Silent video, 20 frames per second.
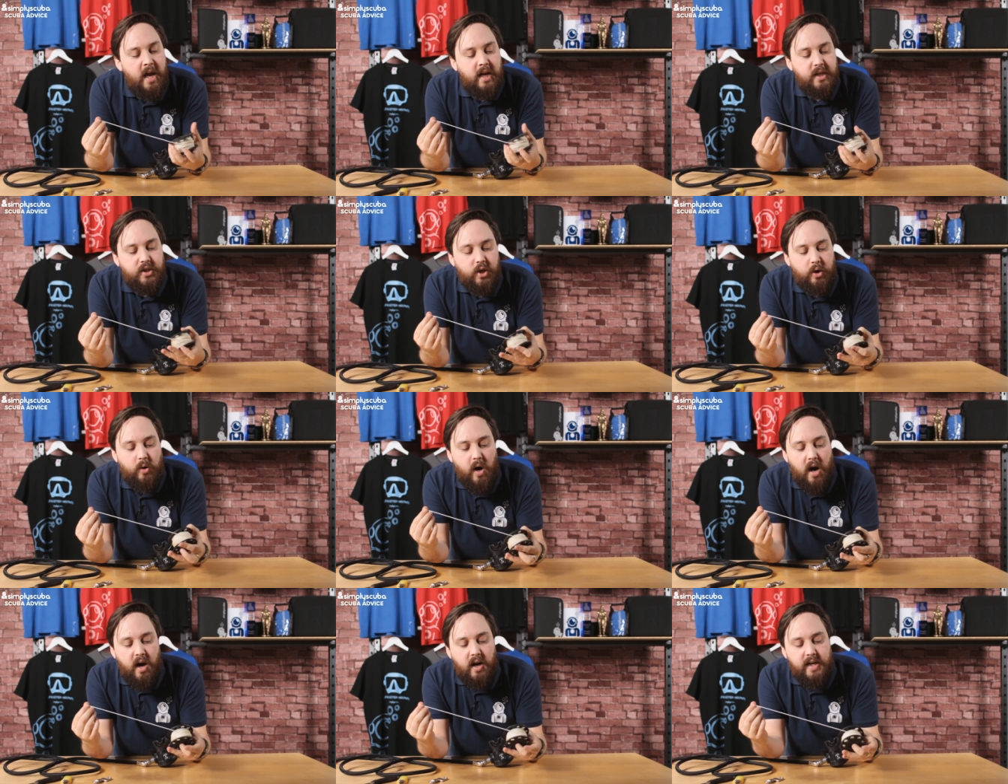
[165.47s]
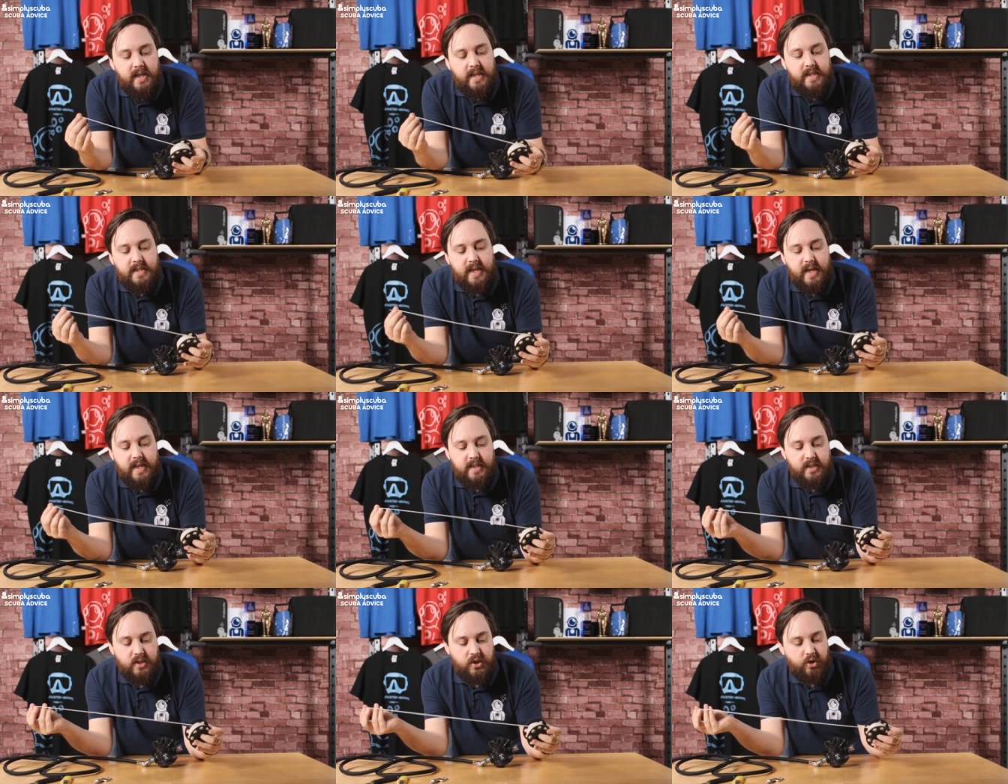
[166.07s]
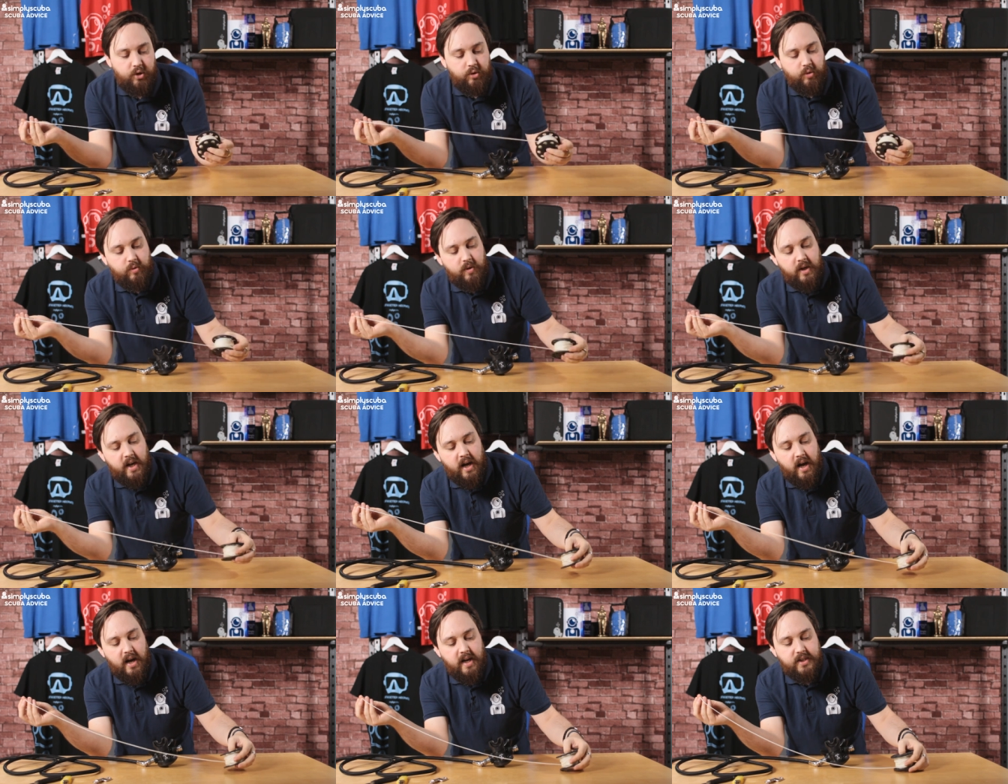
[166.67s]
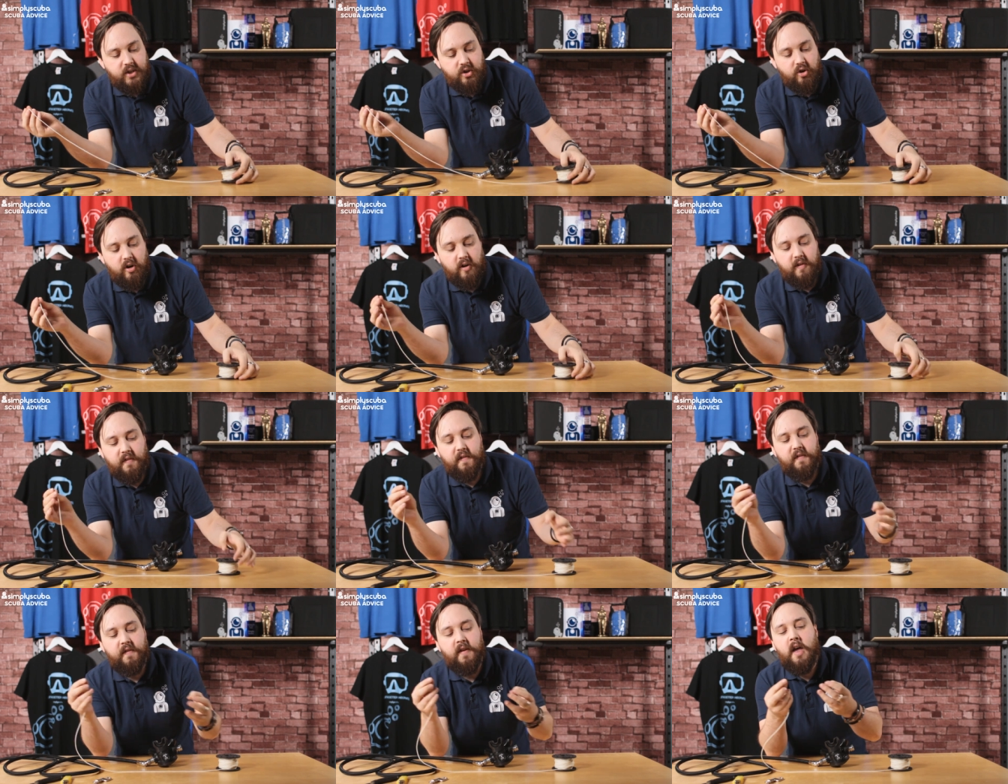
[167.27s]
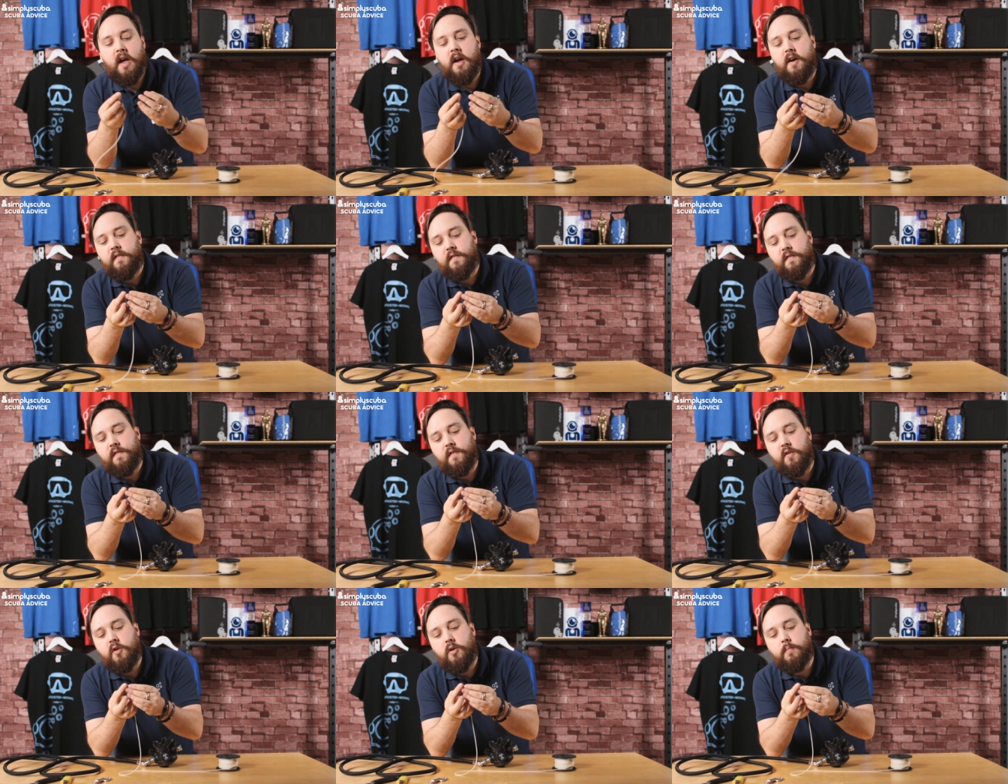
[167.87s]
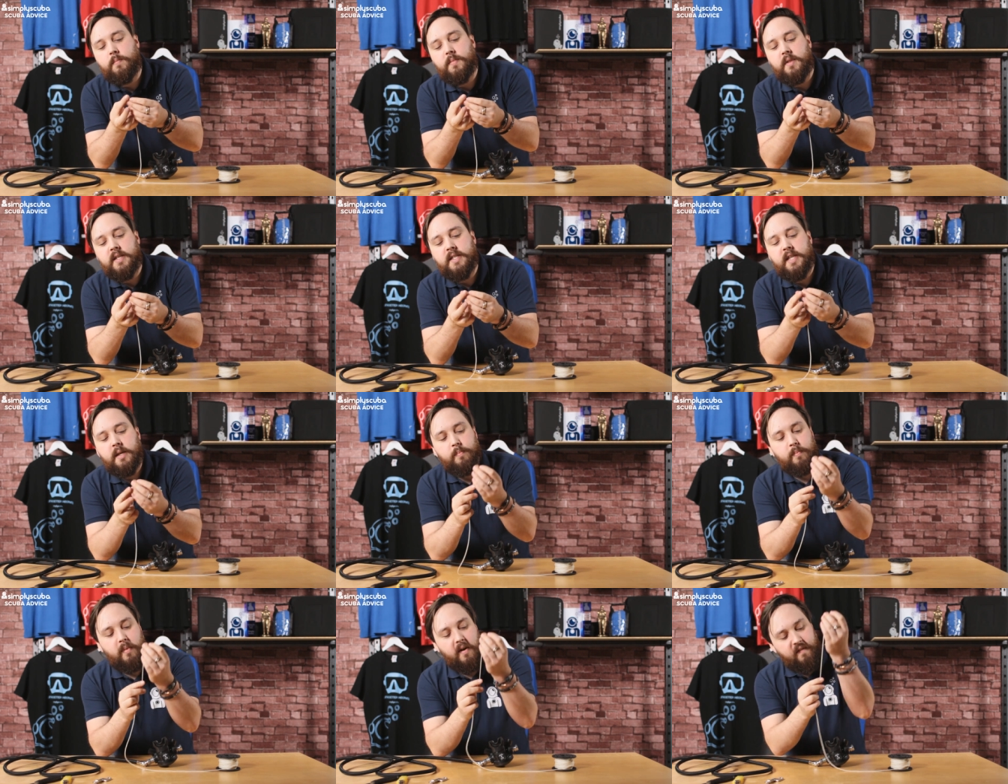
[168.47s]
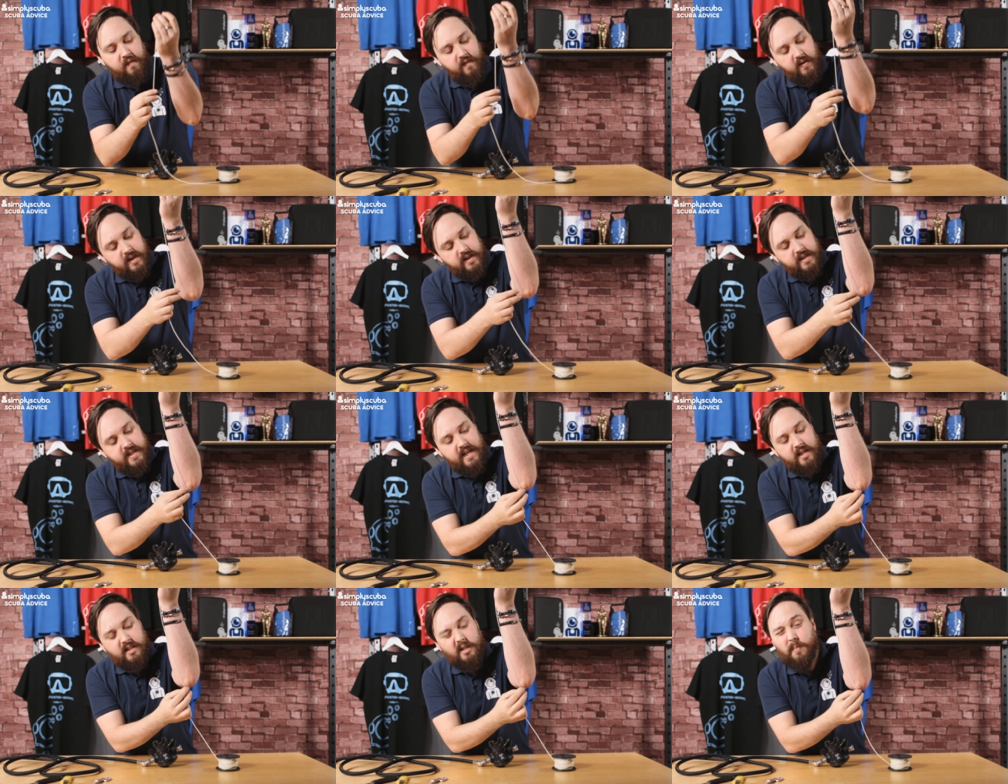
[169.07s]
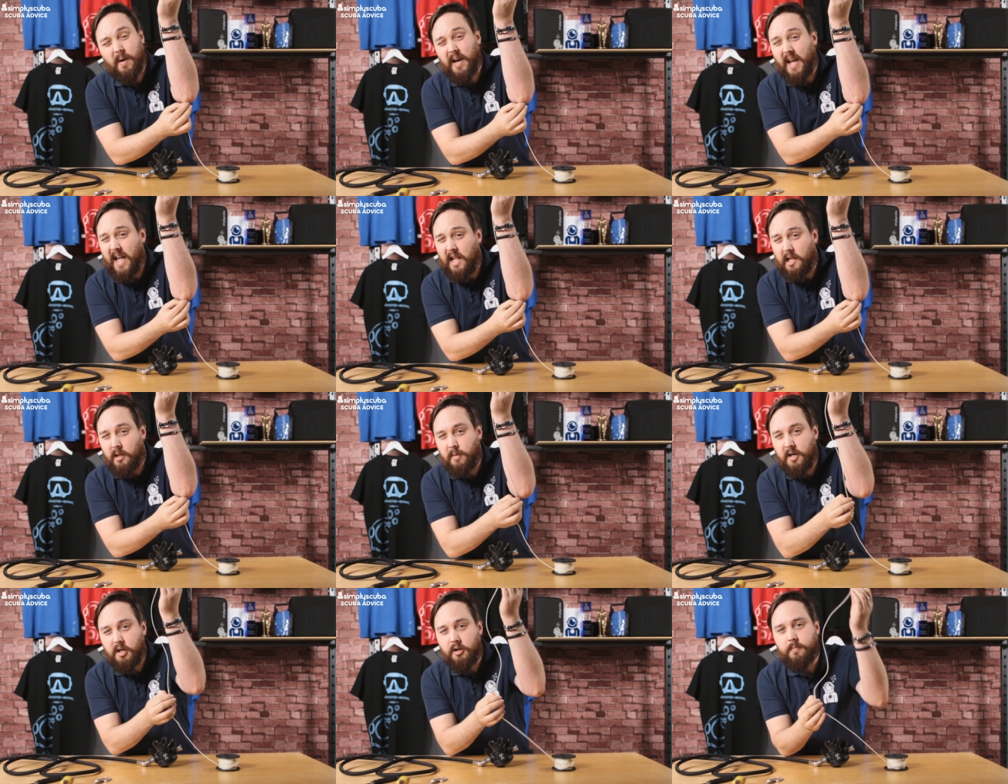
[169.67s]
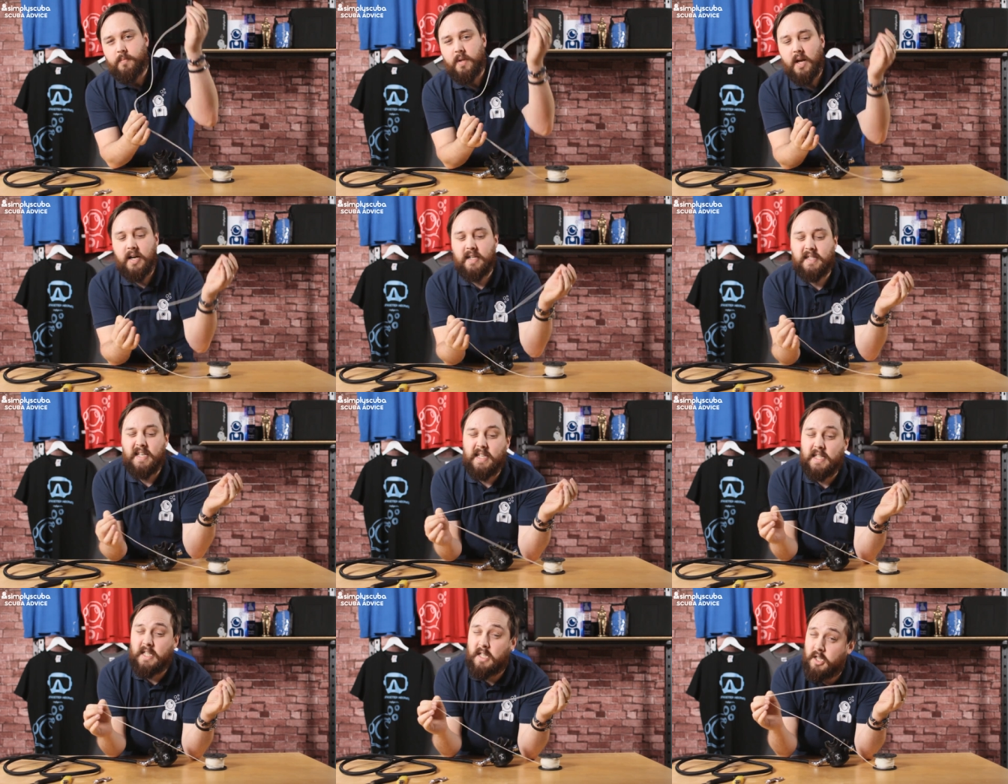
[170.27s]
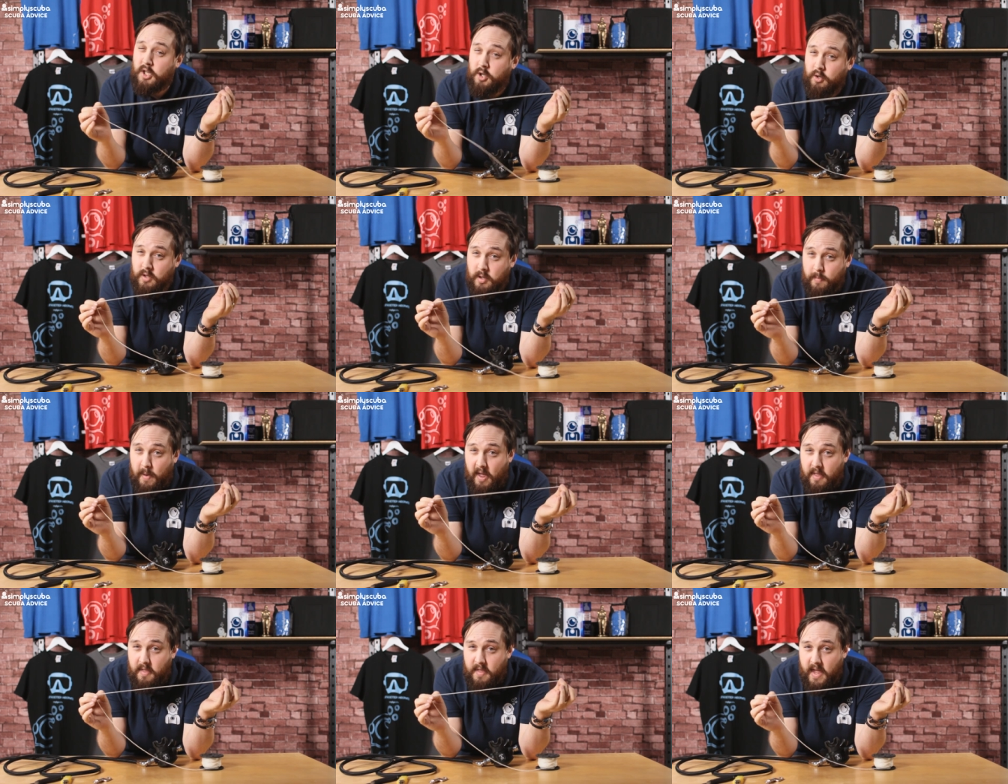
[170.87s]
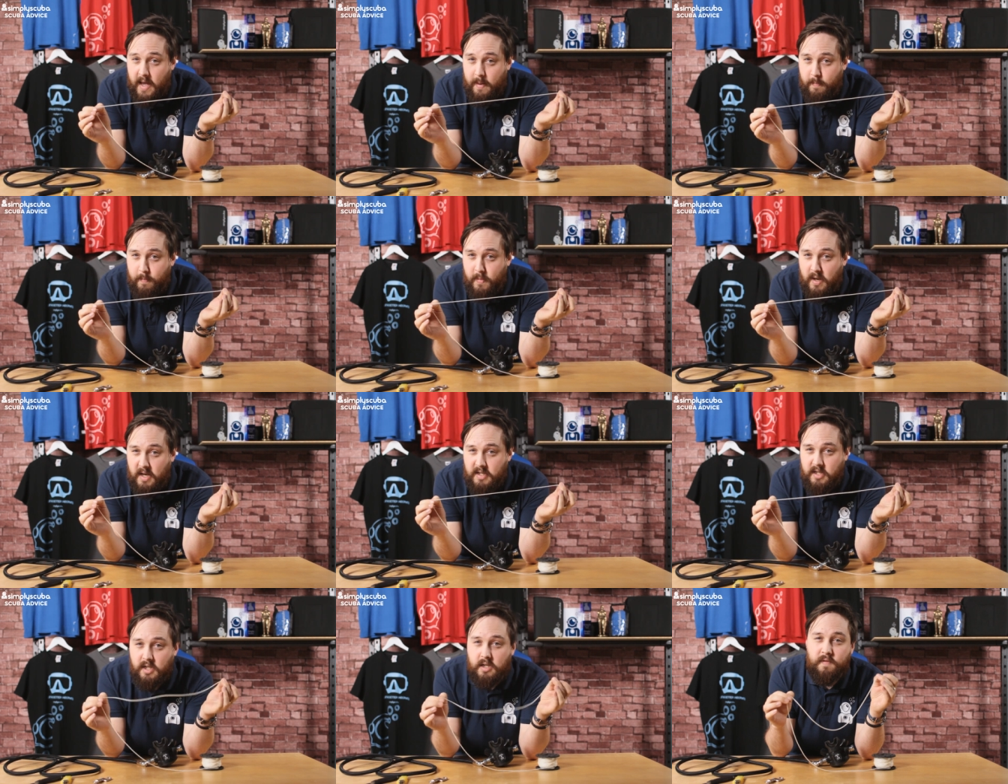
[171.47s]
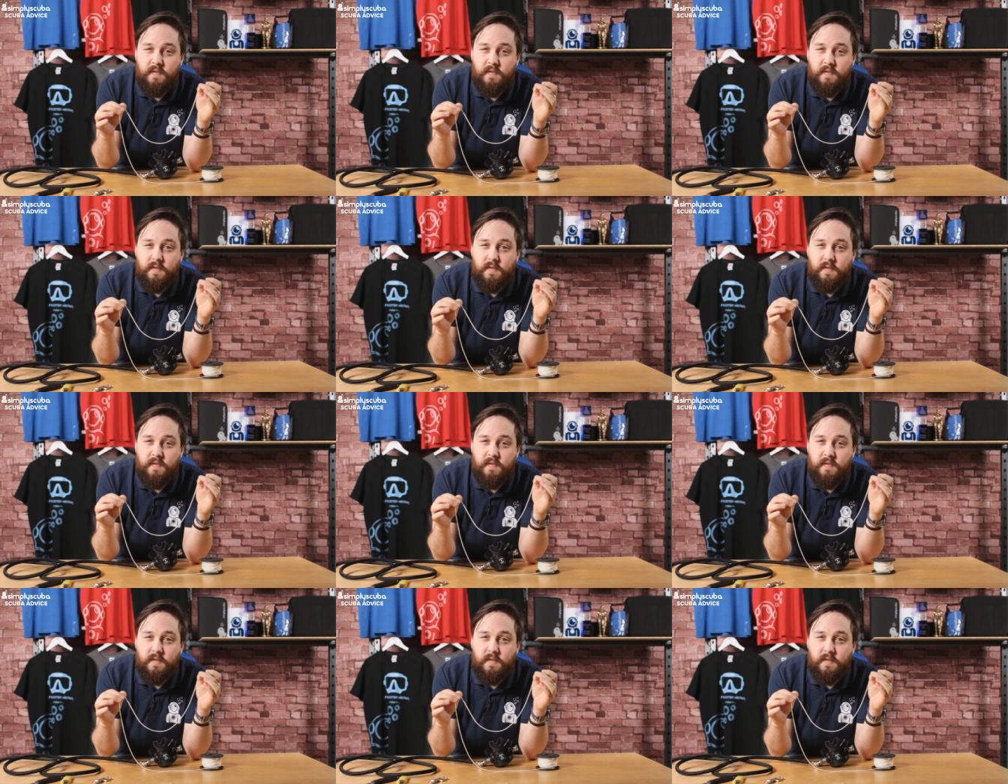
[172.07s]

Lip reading: So I tend to cut off from the tip of my finger down to my elbow. I tend to use about that much.